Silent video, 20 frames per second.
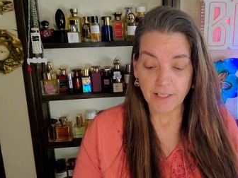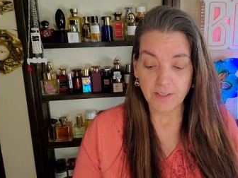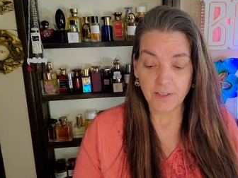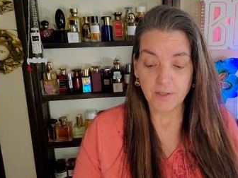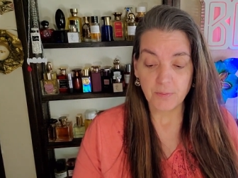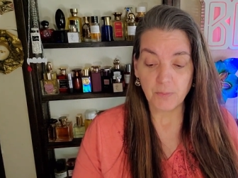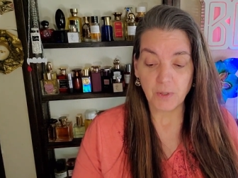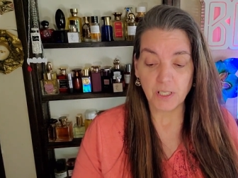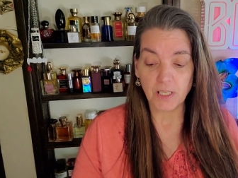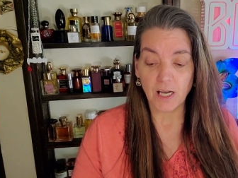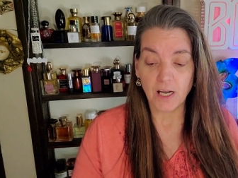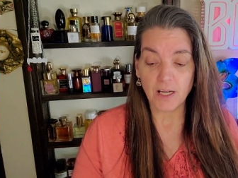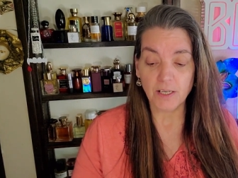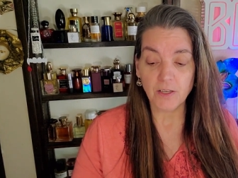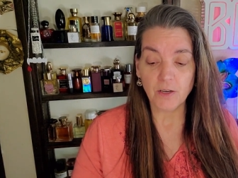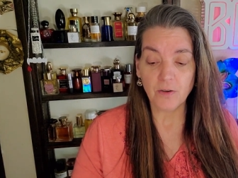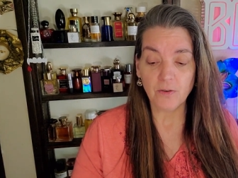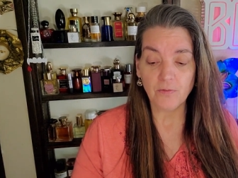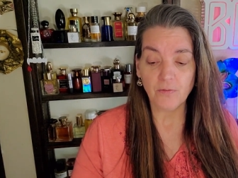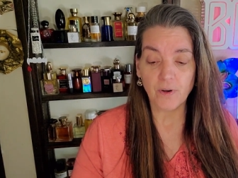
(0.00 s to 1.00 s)
This is
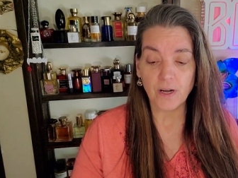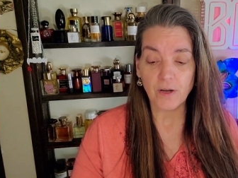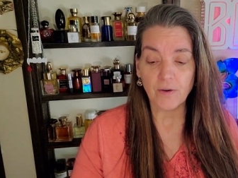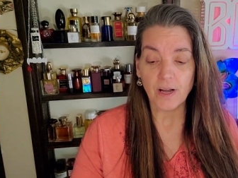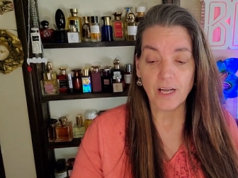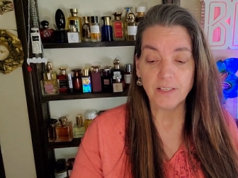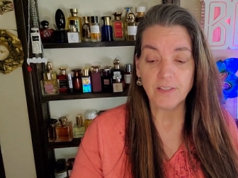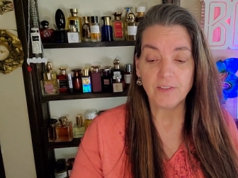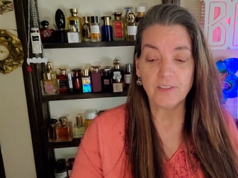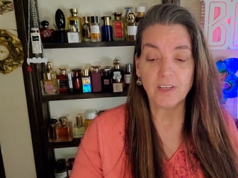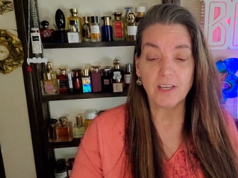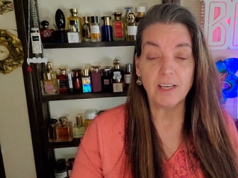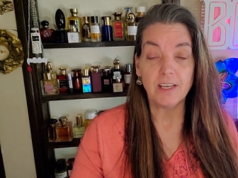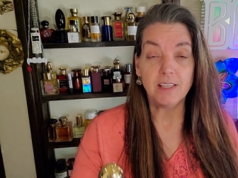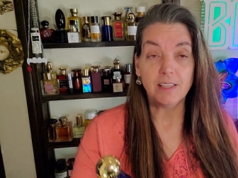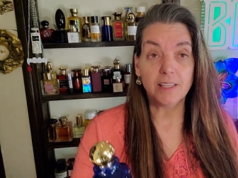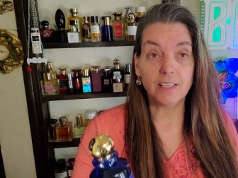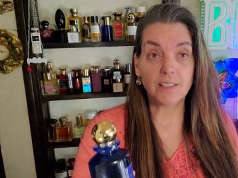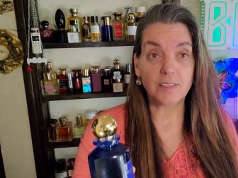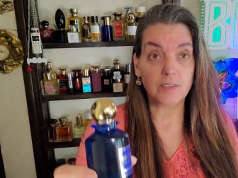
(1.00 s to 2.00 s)
Milano Fragranze
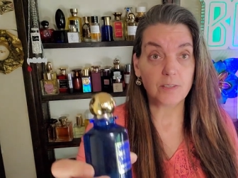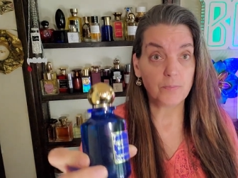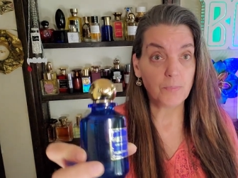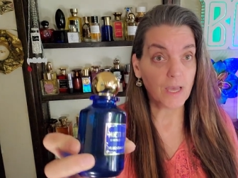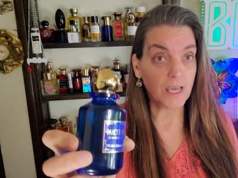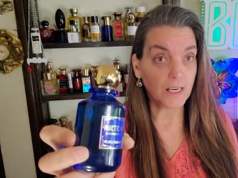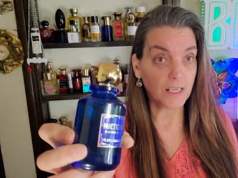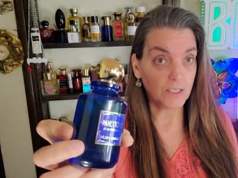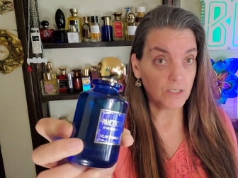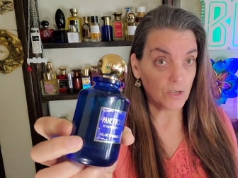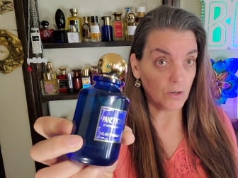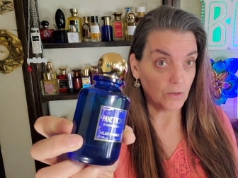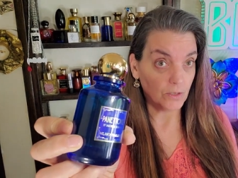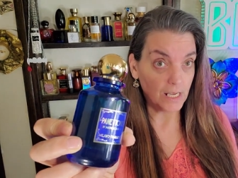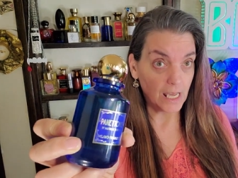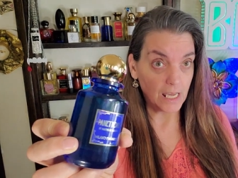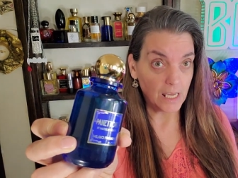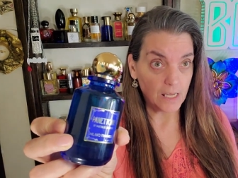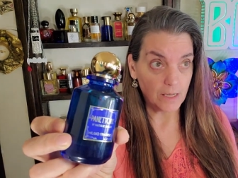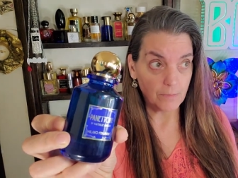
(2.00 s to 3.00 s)
and this is
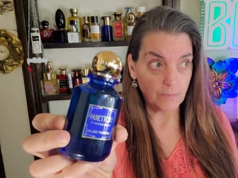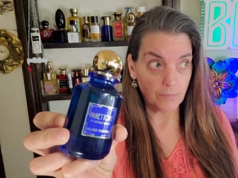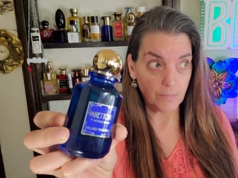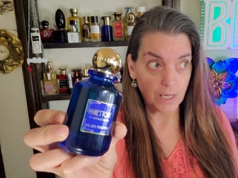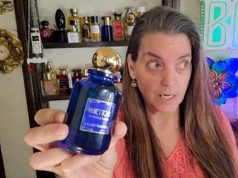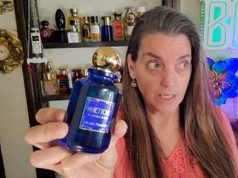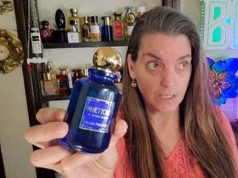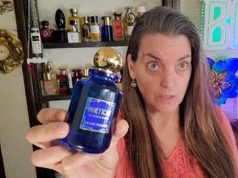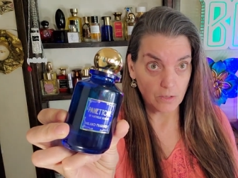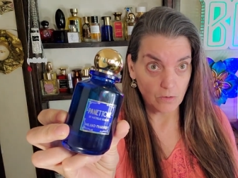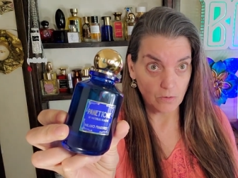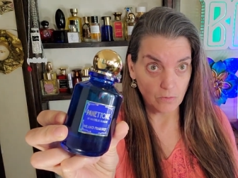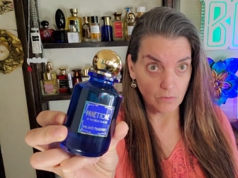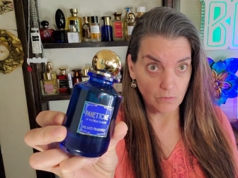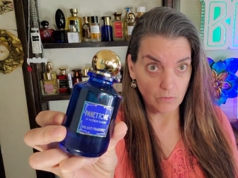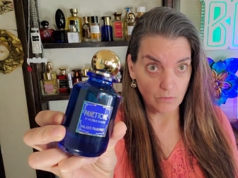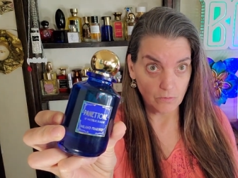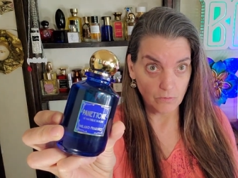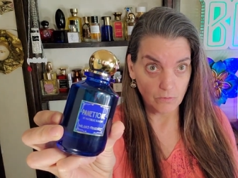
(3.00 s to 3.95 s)
Panettone, Panettone?